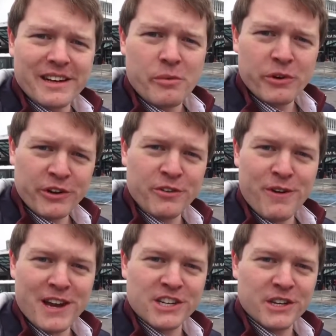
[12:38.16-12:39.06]
What an
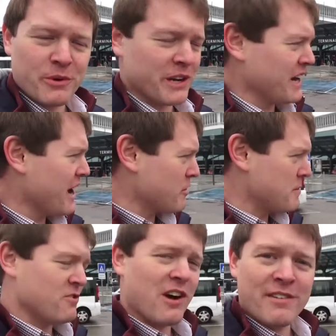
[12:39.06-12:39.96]
adventure, what a car to
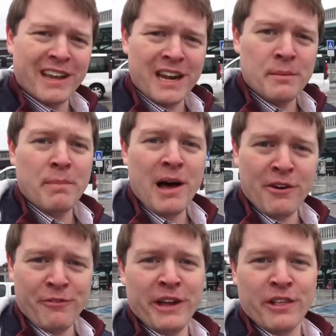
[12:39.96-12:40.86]
be driving in,
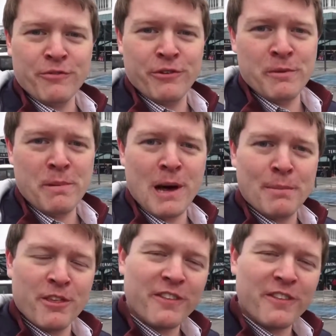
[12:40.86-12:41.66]
perfect for the purpose.